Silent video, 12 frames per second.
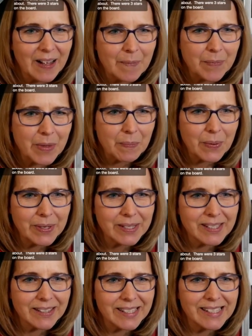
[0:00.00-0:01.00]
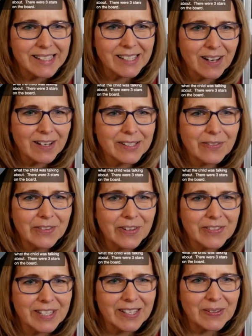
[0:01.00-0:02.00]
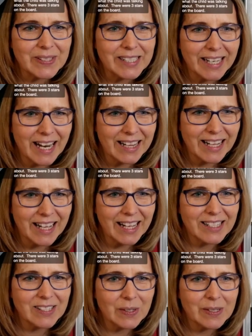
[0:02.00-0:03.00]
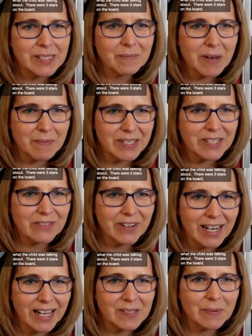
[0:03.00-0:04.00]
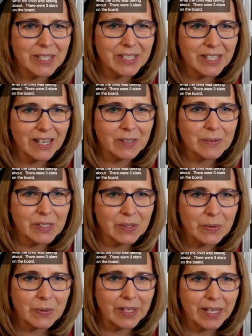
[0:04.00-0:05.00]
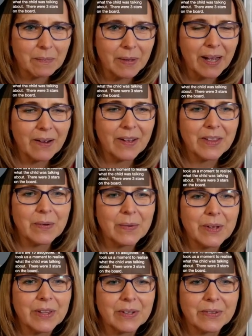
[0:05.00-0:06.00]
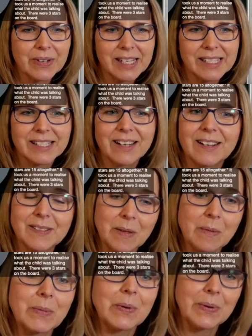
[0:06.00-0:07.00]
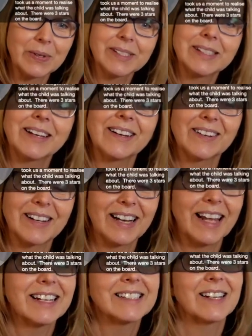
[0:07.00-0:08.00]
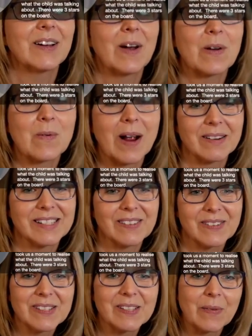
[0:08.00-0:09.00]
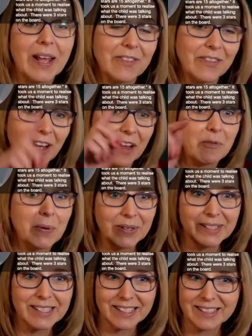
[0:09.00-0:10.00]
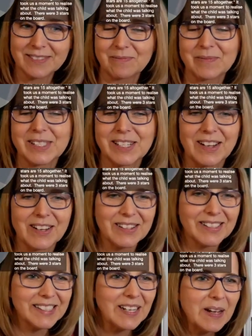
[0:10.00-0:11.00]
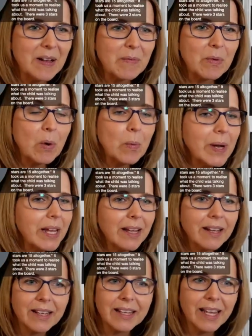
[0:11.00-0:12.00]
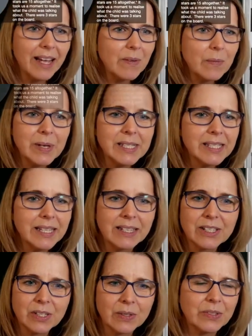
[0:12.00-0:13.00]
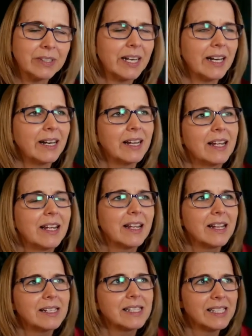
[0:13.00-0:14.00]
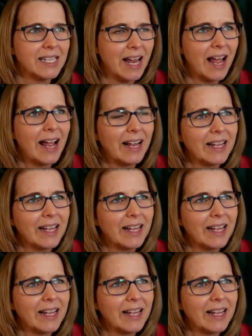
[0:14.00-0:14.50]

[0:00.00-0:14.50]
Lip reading: the points on these stars are 15 altogether. It took us a moment to realise what the child was talking about, and there were 3 stars on the board. So oh wow, so it was like 5-pointed stars. Well, we're seeing children in snack